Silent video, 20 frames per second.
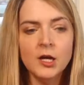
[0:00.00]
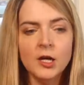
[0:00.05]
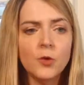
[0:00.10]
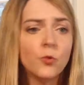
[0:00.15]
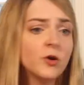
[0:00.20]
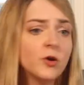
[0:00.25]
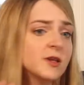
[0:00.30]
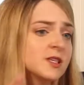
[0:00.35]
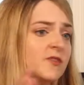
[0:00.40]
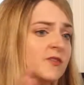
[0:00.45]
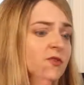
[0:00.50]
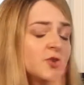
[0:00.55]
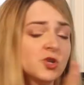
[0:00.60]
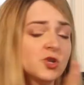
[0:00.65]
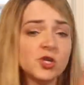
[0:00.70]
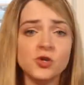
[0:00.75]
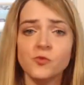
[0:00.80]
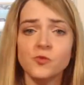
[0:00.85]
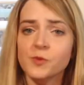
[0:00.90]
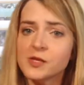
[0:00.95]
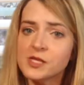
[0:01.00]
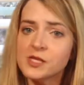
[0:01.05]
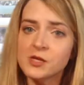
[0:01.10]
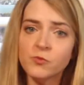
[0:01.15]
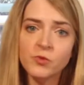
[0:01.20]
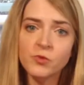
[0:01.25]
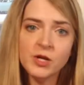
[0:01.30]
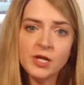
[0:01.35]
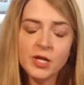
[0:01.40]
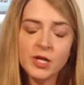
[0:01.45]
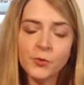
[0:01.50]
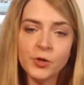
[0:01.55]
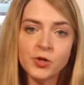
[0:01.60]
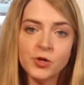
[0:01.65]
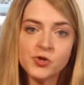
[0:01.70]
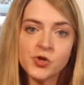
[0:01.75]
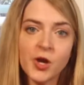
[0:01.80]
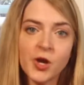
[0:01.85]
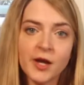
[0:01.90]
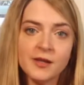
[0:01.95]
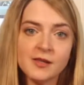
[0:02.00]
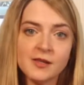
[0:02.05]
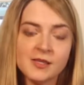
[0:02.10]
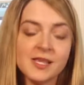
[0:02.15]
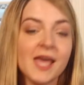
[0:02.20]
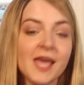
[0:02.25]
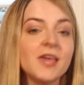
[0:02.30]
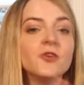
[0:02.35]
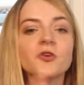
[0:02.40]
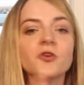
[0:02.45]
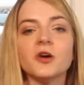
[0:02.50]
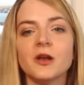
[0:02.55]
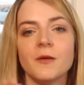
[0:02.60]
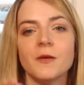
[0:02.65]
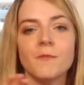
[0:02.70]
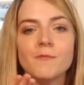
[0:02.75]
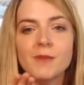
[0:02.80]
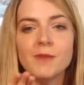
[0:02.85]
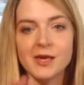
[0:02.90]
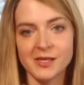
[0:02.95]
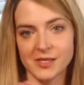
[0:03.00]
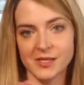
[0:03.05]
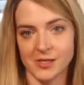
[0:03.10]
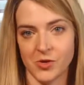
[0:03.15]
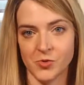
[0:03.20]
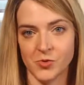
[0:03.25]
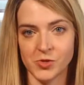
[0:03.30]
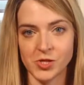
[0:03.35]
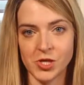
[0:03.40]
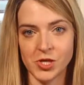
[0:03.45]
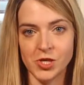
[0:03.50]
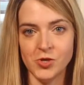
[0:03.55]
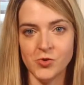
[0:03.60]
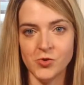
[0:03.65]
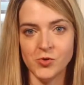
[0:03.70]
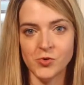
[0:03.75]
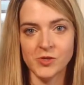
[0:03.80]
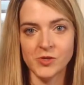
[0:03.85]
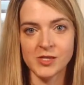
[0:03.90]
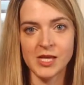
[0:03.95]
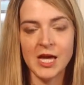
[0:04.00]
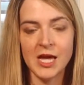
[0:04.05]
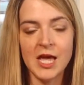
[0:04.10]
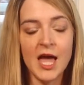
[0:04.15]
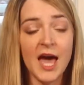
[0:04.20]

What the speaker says: Whereas if you're too busy reading what you're trying to say, you're going to miss those cues.